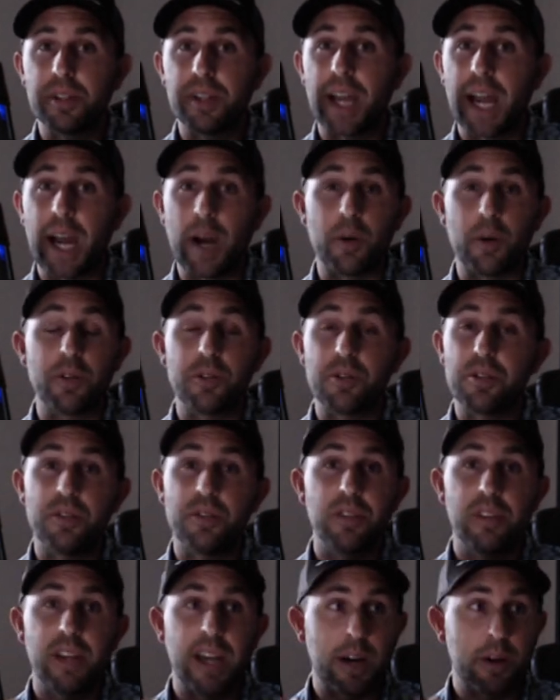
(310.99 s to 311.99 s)
how to
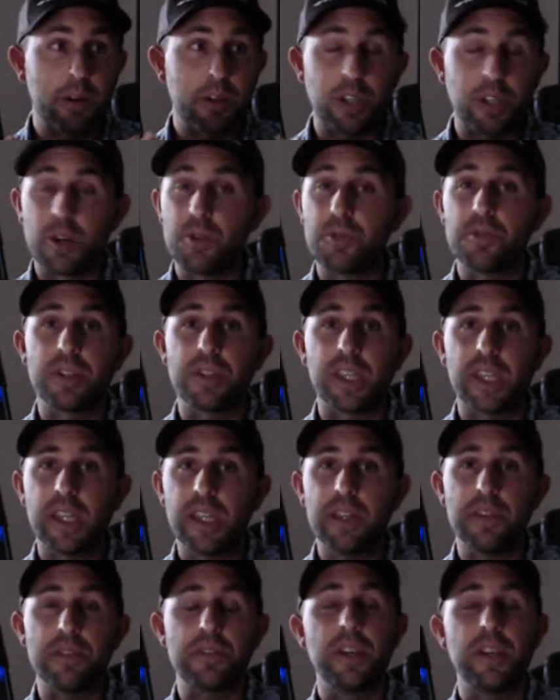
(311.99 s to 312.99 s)
how to coach the
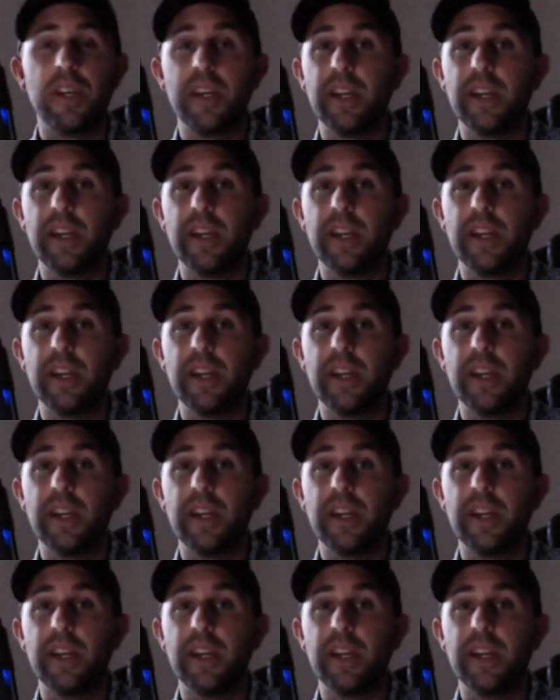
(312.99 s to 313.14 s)
kids